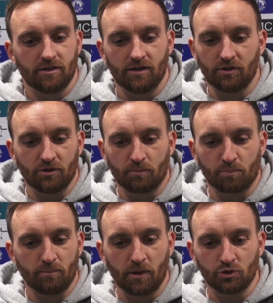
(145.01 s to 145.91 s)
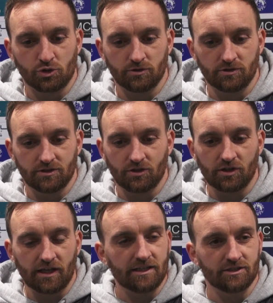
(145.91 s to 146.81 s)
And the promotions are the
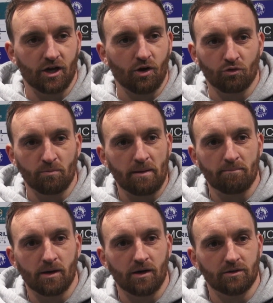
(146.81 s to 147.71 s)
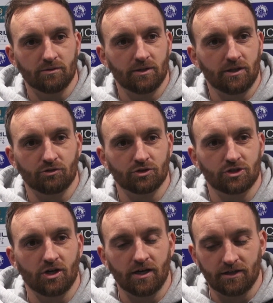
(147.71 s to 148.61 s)
days that I'll remember when I
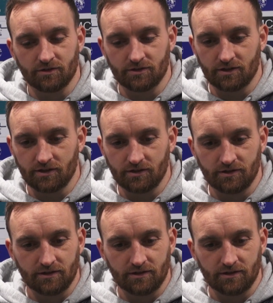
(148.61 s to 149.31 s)
retire. And